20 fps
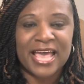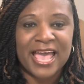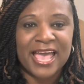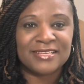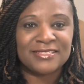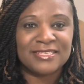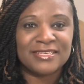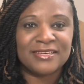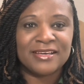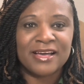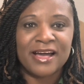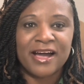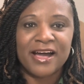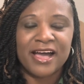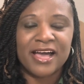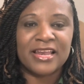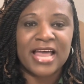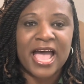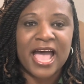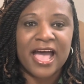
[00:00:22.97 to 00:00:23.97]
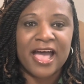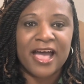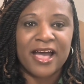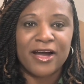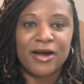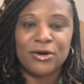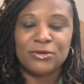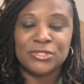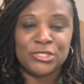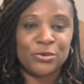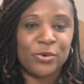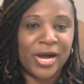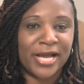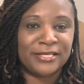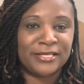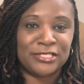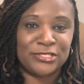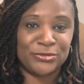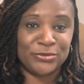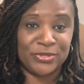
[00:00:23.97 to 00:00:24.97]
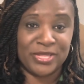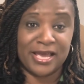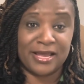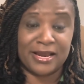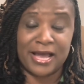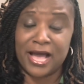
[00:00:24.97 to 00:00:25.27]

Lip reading: asking God, how do I do that?